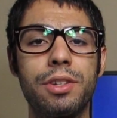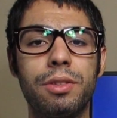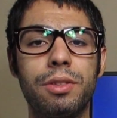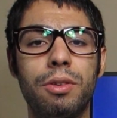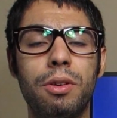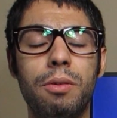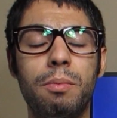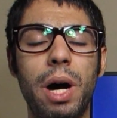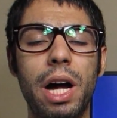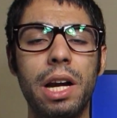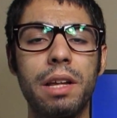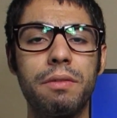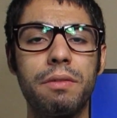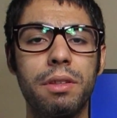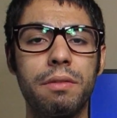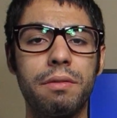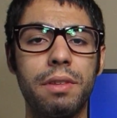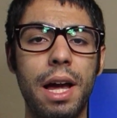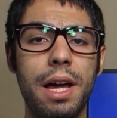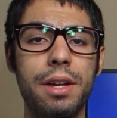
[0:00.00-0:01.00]
and the whole body for
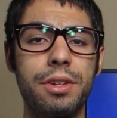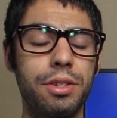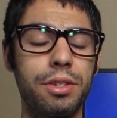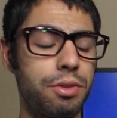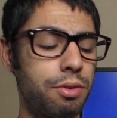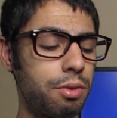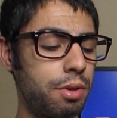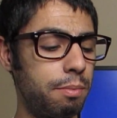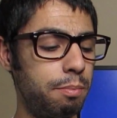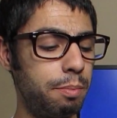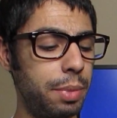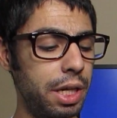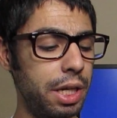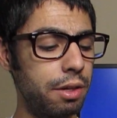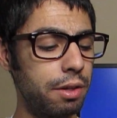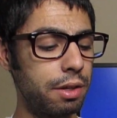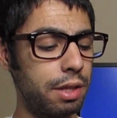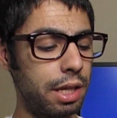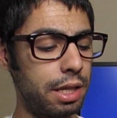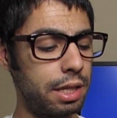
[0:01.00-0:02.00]
the flash is sort of
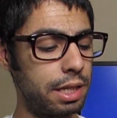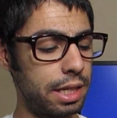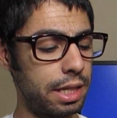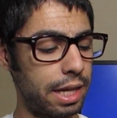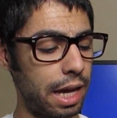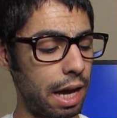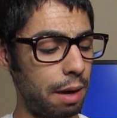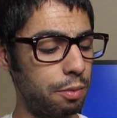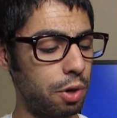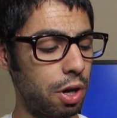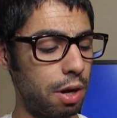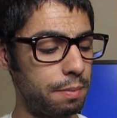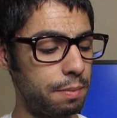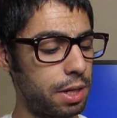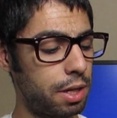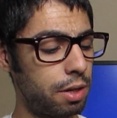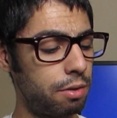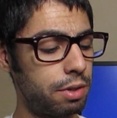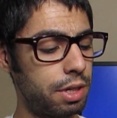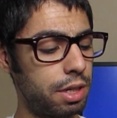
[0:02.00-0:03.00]
bigger than the camera up
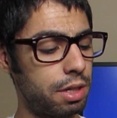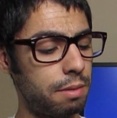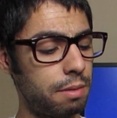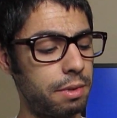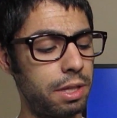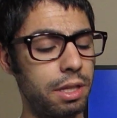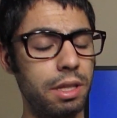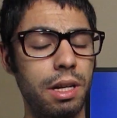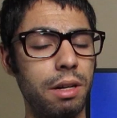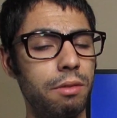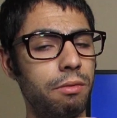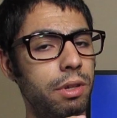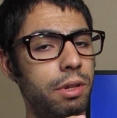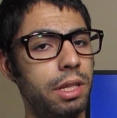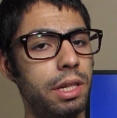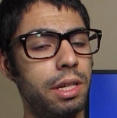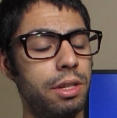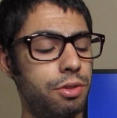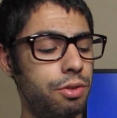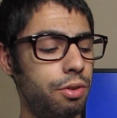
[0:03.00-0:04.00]
here, which is something that I
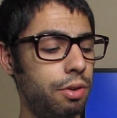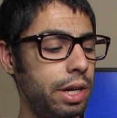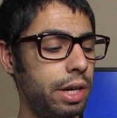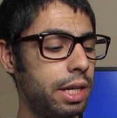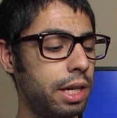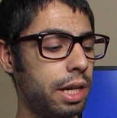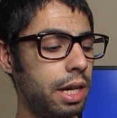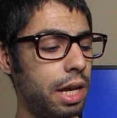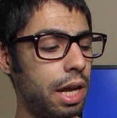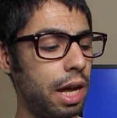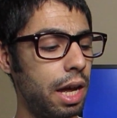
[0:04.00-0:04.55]
really enjoyed.